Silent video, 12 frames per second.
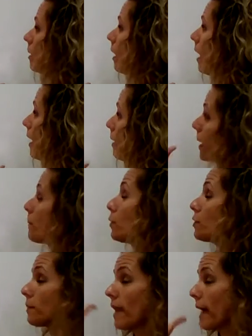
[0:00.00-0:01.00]
by
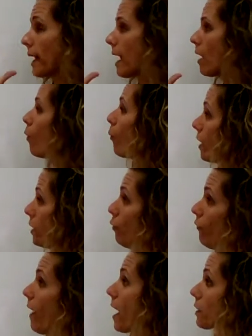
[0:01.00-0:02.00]
multiplying out what you
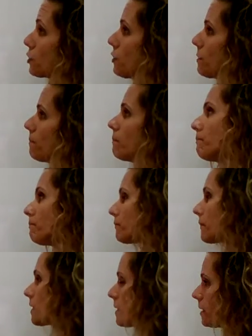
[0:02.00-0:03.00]
factored
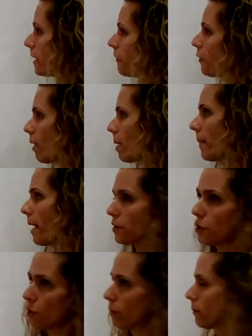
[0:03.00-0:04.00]
to see if you come back to your